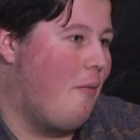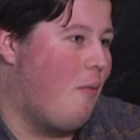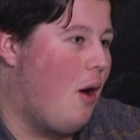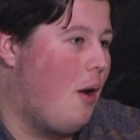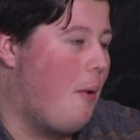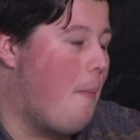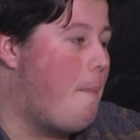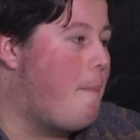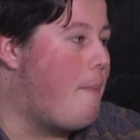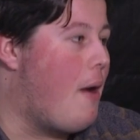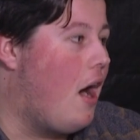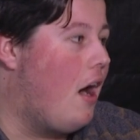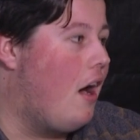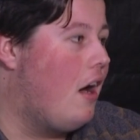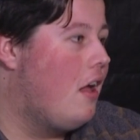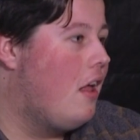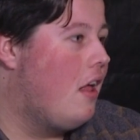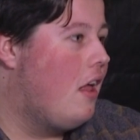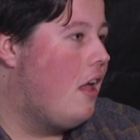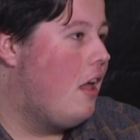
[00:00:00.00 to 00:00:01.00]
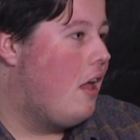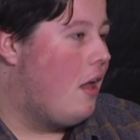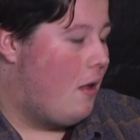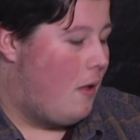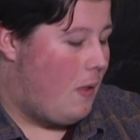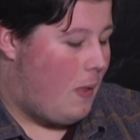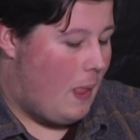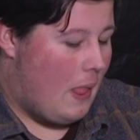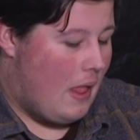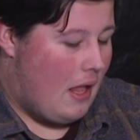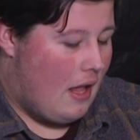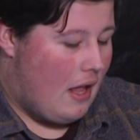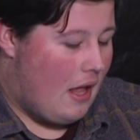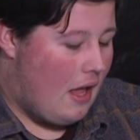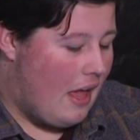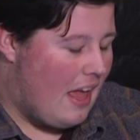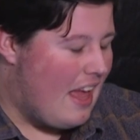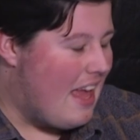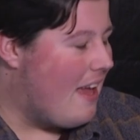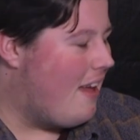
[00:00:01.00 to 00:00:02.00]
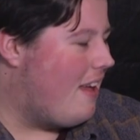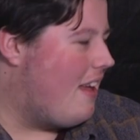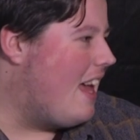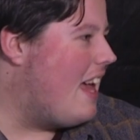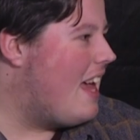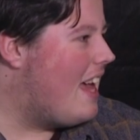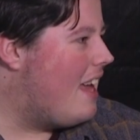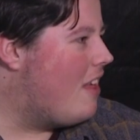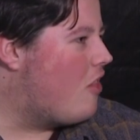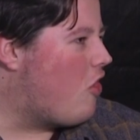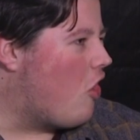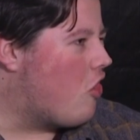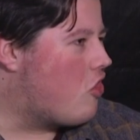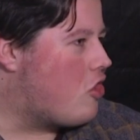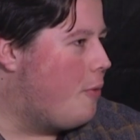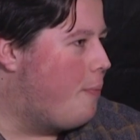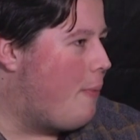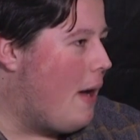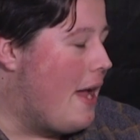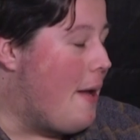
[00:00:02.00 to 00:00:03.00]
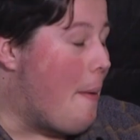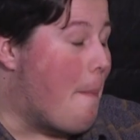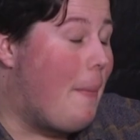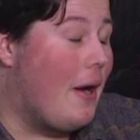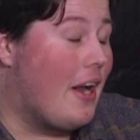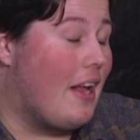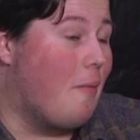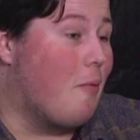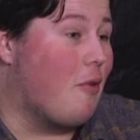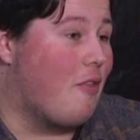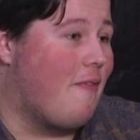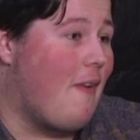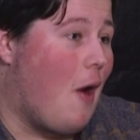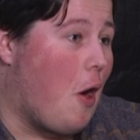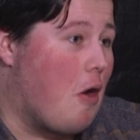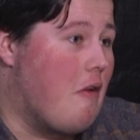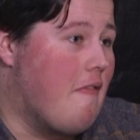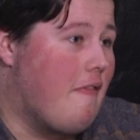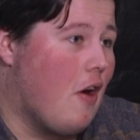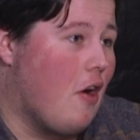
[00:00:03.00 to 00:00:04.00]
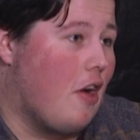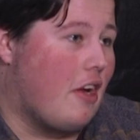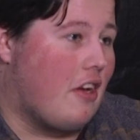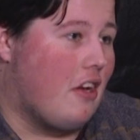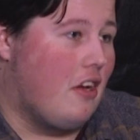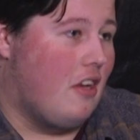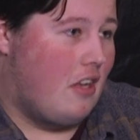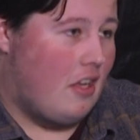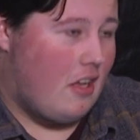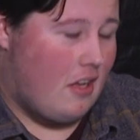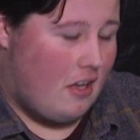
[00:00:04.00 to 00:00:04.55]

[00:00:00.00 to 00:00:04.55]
and it won. But it is Oscar bait, but it was very, very good.